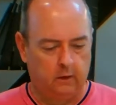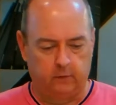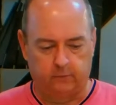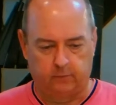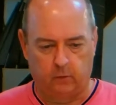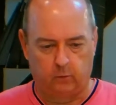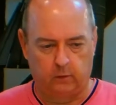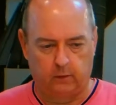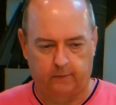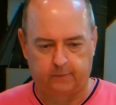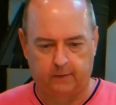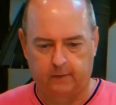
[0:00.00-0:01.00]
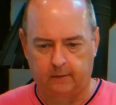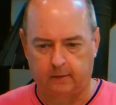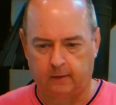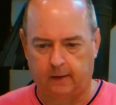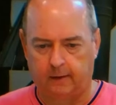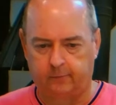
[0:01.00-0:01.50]
So let's get into
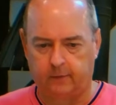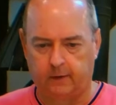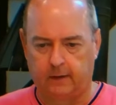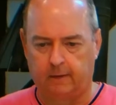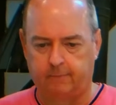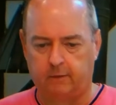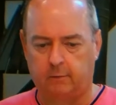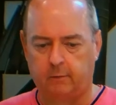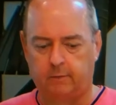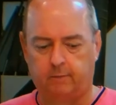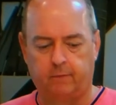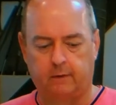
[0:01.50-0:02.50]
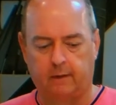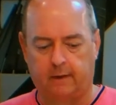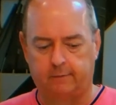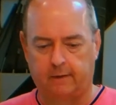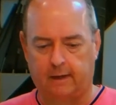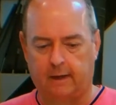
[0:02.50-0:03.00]
glass. You're gonna have a number of different
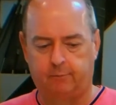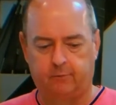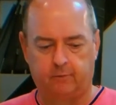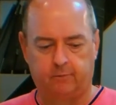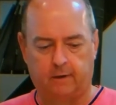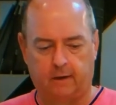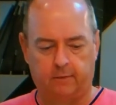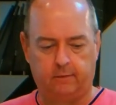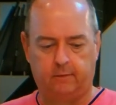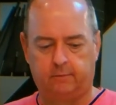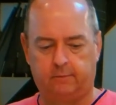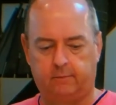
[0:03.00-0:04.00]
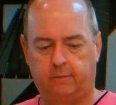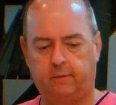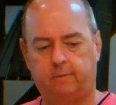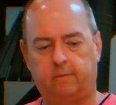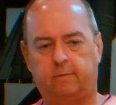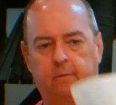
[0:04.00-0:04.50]
glass options on this.
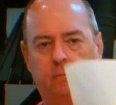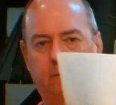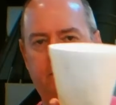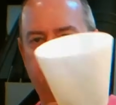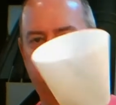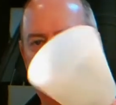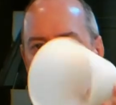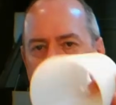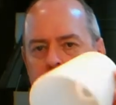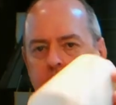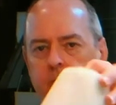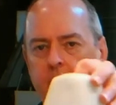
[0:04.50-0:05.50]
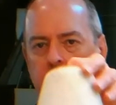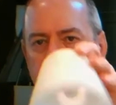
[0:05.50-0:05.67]
This is the piece of glass that